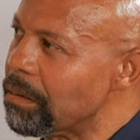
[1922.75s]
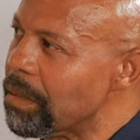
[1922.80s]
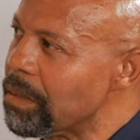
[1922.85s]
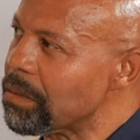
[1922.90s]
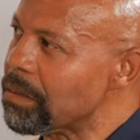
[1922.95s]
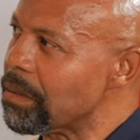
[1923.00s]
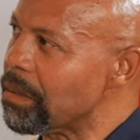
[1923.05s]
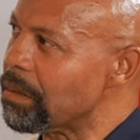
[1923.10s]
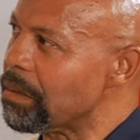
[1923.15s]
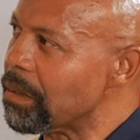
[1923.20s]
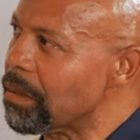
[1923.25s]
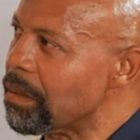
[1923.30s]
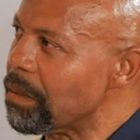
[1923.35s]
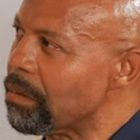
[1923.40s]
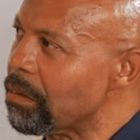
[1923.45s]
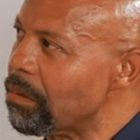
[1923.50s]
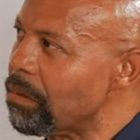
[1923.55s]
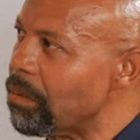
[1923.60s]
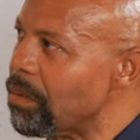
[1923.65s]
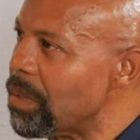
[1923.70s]
not saying that
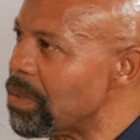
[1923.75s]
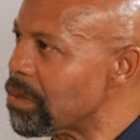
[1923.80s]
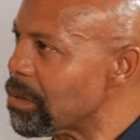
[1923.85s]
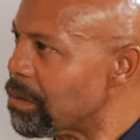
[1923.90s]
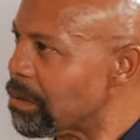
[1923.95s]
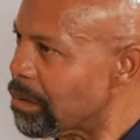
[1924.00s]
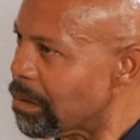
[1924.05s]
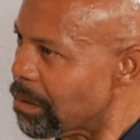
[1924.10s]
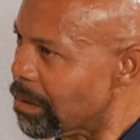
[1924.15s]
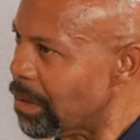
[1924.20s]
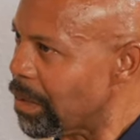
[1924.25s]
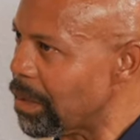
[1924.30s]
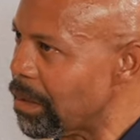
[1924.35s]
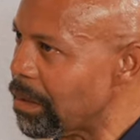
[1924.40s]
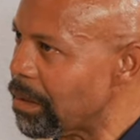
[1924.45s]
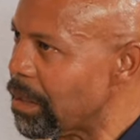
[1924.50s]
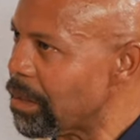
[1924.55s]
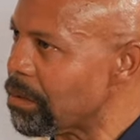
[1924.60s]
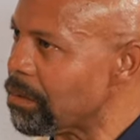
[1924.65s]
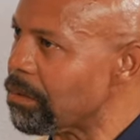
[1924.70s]
it wasn't
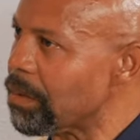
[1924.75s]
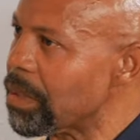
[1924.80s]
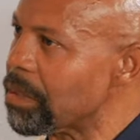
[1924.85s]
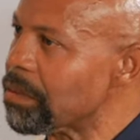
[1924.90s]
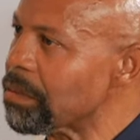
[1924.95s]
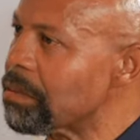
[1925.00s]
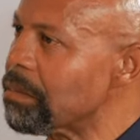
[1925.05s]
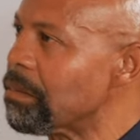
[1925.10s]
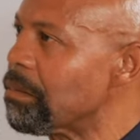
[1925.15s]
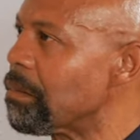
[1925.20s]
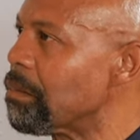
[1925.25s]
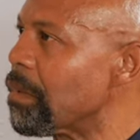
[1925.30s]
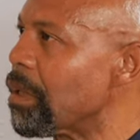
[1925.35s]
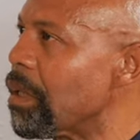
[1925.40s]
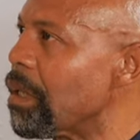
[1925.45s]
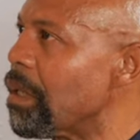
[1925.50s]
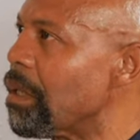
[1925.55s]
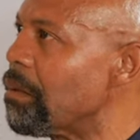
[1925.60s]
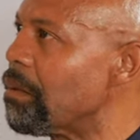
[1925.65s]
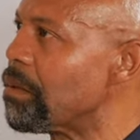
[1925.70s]
leaning that direction,
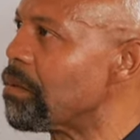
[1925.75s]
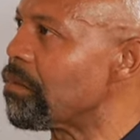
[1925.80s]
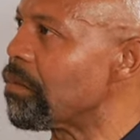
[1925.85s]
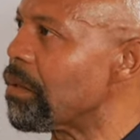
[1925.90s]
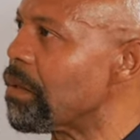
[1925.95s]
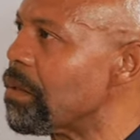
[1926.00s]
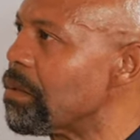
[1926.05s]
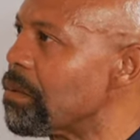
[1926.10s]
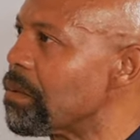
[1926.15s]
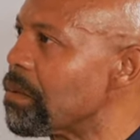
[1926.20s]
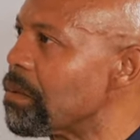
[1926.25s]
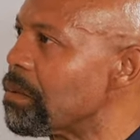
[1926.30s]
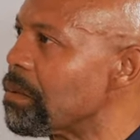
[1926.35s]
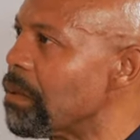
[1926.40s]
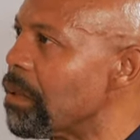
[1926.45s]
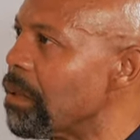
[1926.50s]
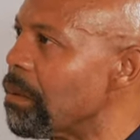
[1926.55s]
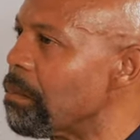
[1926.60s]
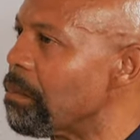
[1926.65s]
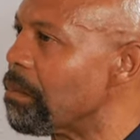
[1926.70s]
you know, as far as
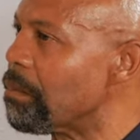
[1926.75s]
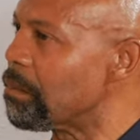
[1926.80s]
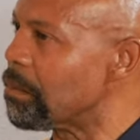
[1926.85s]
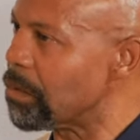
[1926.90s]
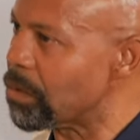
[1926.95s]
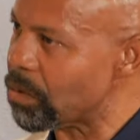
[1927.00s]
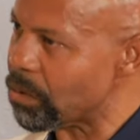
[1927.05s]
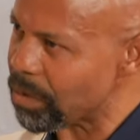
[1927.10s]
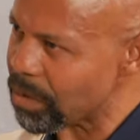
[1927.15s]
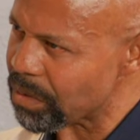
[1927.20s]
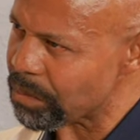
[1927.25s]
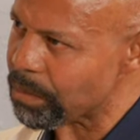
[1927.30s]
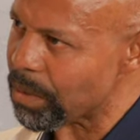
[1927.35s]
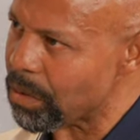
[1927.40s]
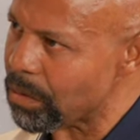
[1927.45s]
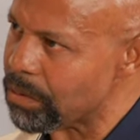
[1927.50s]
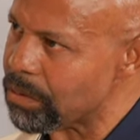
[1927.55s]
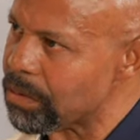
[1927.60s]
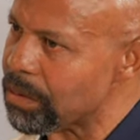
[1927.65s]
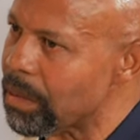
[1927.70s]
you know, to
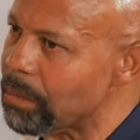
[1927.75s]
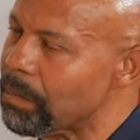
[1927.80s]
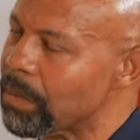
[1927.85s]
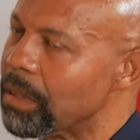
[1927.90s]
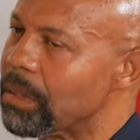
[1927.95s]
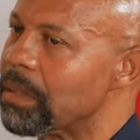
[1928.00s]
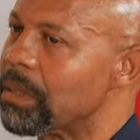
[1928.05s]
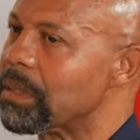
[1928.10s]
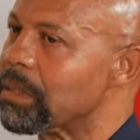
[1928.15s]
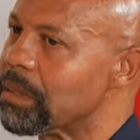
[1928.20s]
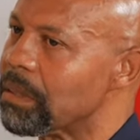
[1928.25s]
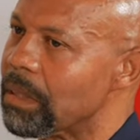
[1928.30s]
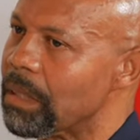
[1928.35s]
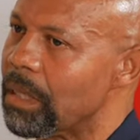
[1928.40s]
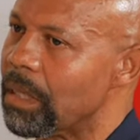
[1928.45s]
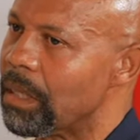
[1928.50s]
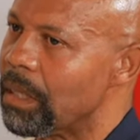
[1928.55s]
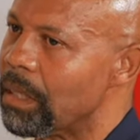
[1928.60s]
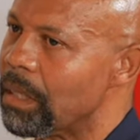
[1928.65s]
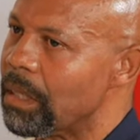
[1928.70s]
expose something that's
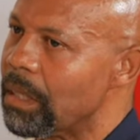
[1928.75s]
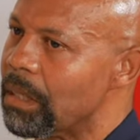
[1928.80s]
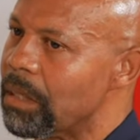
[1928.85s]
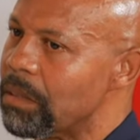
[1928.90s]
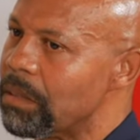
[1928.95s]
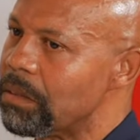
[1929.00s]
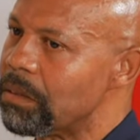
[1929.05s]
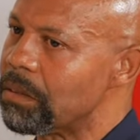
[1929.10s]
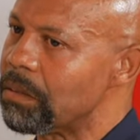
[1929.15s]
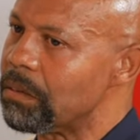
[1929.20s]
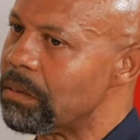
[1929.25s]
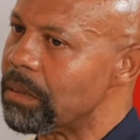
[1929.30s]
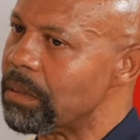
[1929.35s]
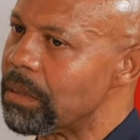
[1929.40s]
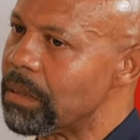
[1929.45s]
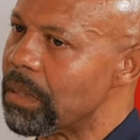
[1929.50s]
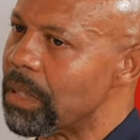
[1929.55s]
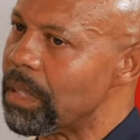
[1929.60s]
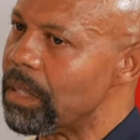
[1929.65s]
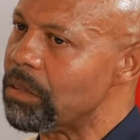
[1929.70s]
to
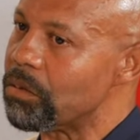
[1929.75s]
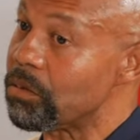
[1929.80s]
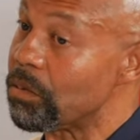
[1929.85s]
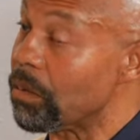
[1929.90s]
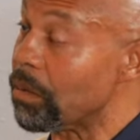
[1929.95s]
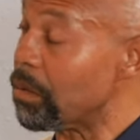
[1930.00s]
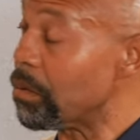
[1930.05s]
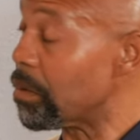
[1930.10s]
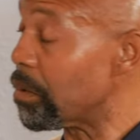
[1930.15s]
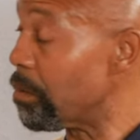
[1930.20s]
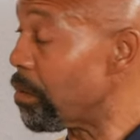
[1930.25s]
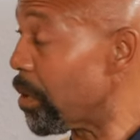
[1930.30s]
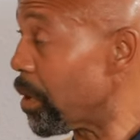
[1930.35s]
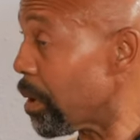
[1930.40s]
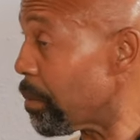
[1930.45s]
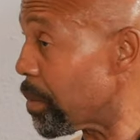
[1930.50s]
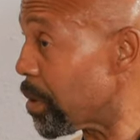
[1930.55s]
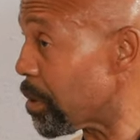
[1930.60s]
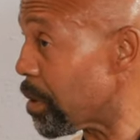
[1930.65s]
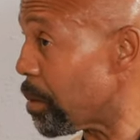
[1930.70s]
engage or to
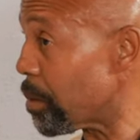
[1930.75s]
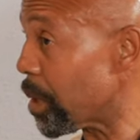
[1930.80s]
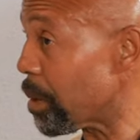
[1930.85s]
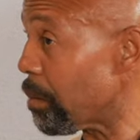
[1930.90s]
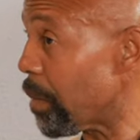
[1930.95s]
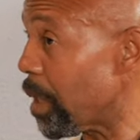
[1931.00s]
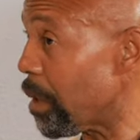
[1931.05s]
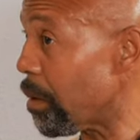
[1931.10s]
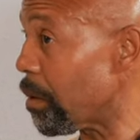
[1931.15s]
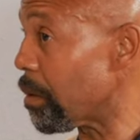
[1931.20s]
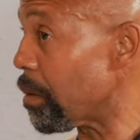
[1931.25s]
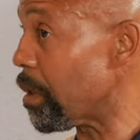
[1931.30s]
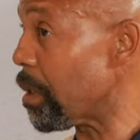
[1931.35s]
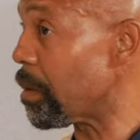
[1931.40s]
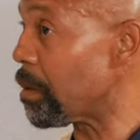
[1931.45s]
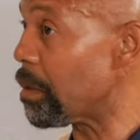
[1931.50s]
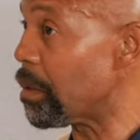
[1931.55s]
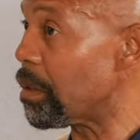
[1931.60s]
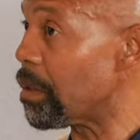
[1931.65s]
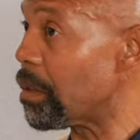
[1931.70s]
bring up a subject matter
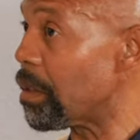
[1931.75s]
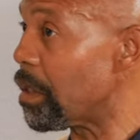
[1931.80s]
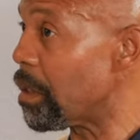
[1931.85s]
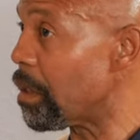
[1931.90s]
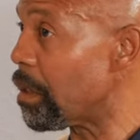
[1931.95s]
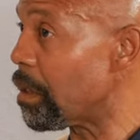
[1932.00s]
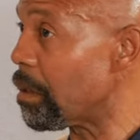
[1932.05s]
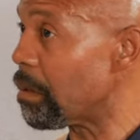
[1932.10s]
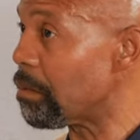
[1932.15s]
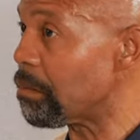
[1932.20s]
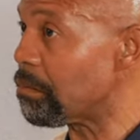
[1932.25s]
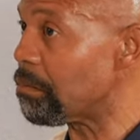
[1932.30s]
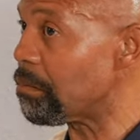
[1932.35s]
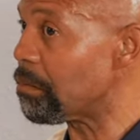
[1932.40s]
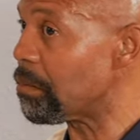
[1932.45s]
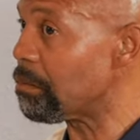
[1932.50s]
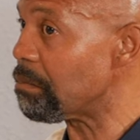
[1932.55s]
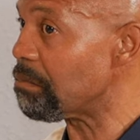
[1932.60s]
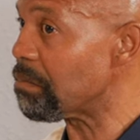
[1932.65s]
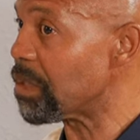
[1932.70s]
that uh,
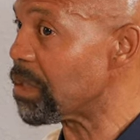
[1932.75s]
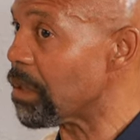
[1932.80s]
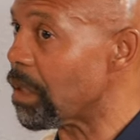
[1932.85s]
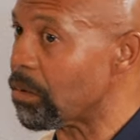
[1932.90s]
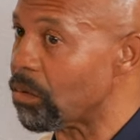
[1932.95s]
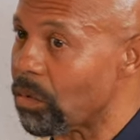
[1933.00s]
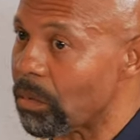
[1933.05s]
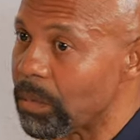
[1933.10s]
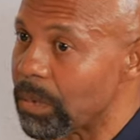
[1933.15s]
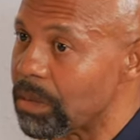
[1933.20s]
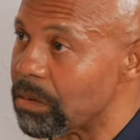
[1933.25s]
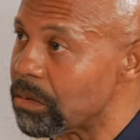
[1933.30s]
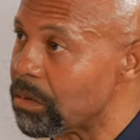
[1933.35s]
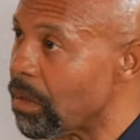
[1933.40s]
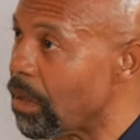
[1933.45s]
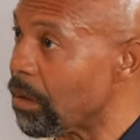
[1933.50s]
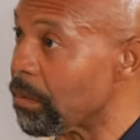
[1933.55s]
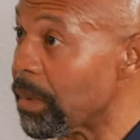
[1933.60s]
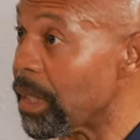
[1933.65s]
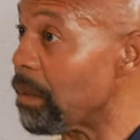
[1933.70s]
not normally
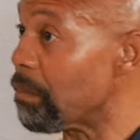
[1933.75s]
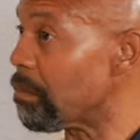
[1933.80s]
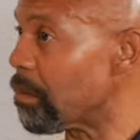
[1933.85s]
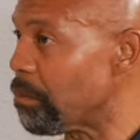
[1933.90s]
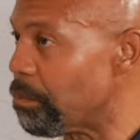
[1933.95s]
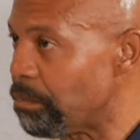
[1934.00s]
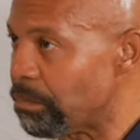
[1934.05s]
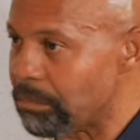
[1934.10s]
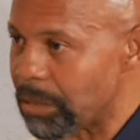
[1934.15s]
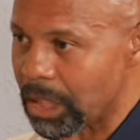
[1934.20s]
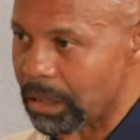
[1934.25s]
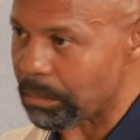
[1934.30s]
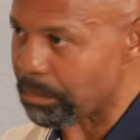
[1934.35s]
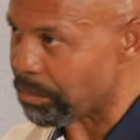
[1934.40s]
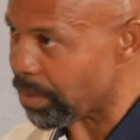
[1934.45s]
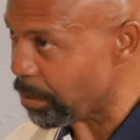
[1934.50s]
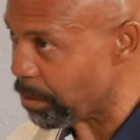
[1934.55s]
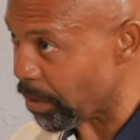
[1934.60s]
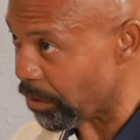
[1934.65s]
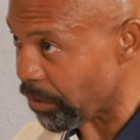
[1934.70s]
talked about. You know,
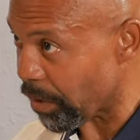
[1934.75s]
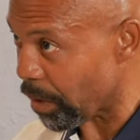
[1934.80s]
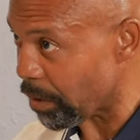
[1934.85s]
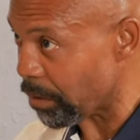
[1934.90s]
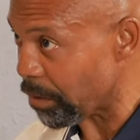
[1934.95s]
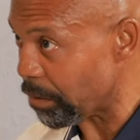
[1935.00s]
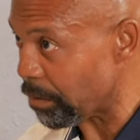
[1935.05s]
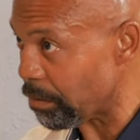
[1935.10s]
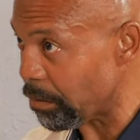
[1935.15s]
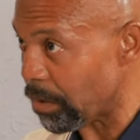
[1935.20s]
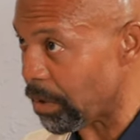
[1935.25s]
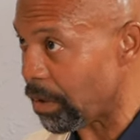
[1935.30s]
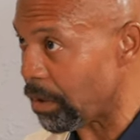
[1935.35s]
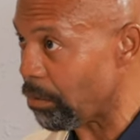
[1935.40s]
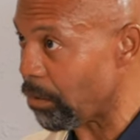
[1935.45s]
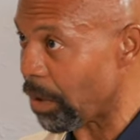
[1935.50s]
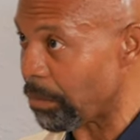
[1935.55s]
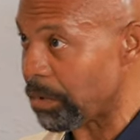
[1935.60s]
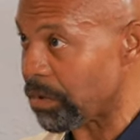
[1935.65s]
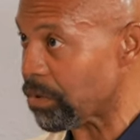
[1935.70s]
people of color and uh,
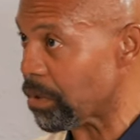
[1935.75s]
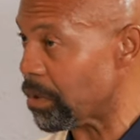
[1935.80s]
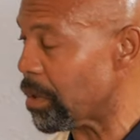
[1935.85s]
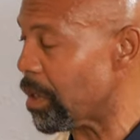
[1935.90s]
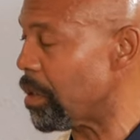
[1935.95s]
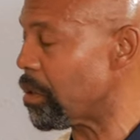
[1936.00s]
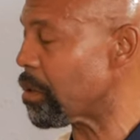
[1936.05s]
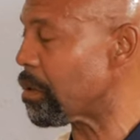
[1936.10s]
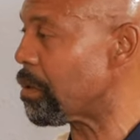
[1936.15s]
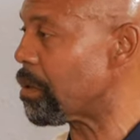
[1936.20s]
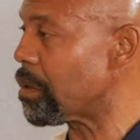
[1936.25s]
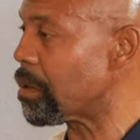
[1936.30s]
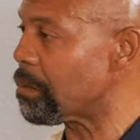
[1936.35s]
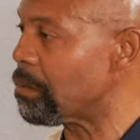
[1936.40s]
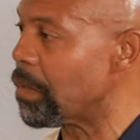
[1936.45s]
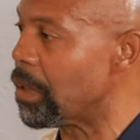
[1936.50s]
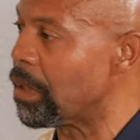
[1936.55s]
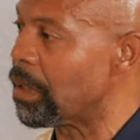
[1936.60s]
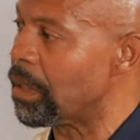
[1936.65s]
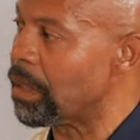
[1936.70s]

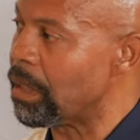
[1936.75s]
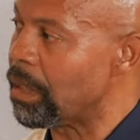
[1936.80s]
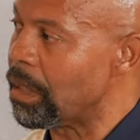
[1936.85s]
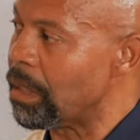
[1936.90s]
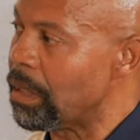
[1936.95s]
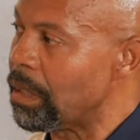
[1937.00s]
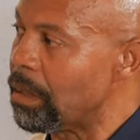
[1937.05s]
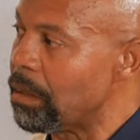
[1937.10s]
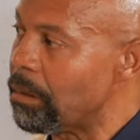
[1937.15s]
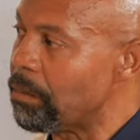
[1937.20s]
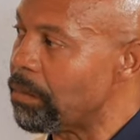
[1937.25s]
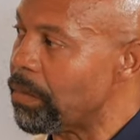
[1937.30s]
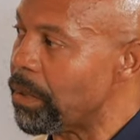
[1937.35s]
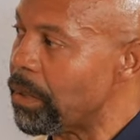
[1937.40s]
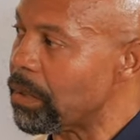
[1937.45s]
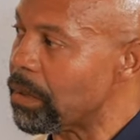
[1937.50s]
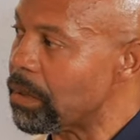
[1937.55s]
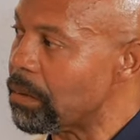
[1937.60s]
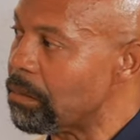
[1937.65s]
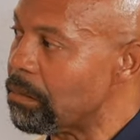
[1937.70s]
representationalism,
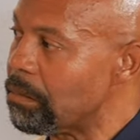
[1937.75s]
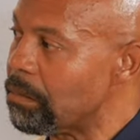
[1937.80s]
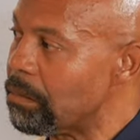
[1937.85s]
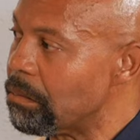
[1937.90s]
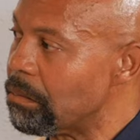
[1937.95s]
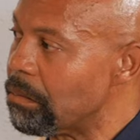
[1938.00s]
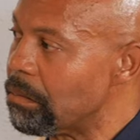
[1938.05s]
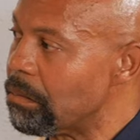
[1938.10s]
but um,